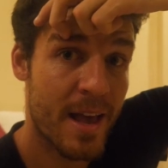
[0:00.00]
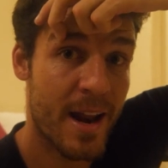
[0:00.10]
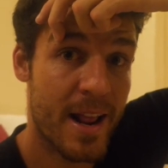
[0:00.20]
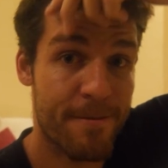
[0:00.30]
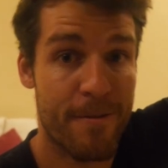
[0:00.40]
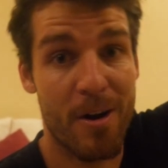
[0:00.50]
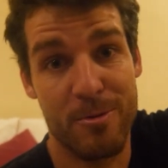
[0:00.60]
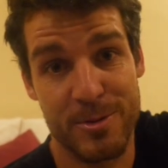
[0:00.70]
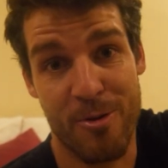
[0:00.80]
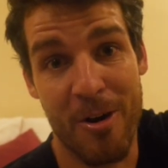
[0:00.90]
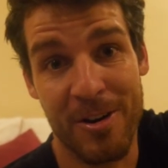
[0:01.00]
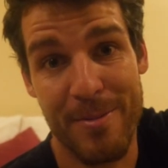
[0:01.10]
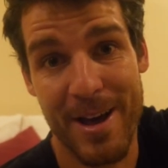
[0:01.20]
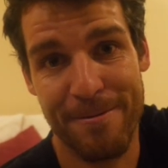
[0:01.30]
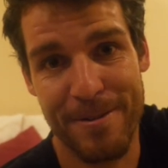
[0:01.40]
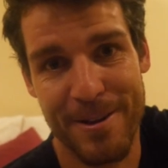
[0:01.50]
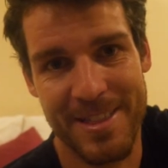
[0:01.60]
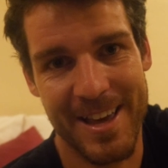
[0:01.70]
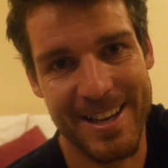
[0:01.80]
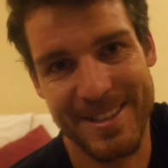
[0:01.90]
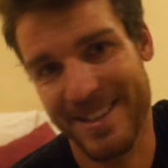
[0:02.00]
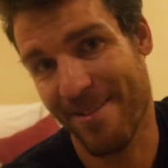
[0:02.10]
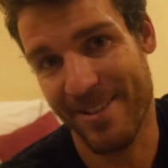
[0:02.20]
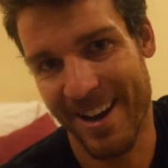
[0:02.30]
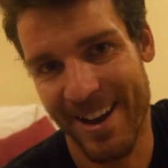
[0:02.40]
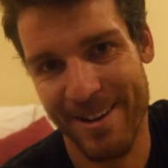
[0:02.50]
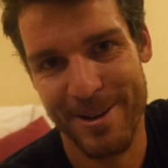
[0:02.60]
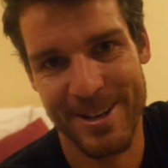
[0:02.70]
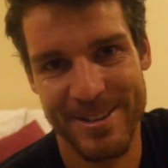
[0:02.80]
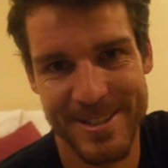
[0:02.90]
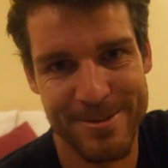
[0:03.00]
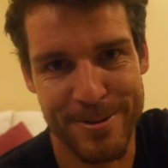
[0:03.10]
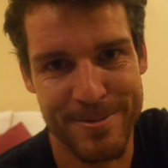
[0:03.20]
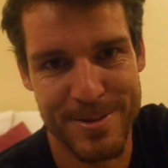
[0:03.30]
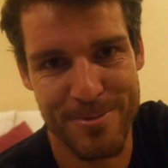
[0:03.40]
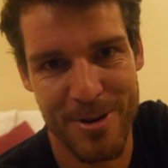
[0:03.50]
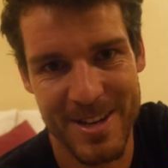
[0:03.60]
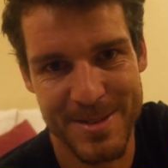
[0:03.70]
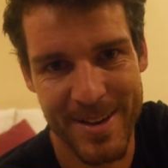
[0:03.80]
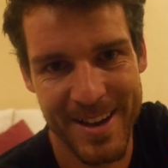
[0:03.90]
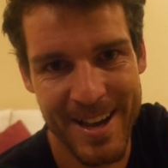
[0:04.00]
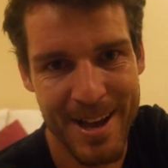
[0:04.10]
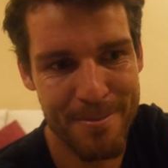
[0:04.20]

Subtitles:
if I was wrong about a few things, let me know, because it wouldn't surprise me.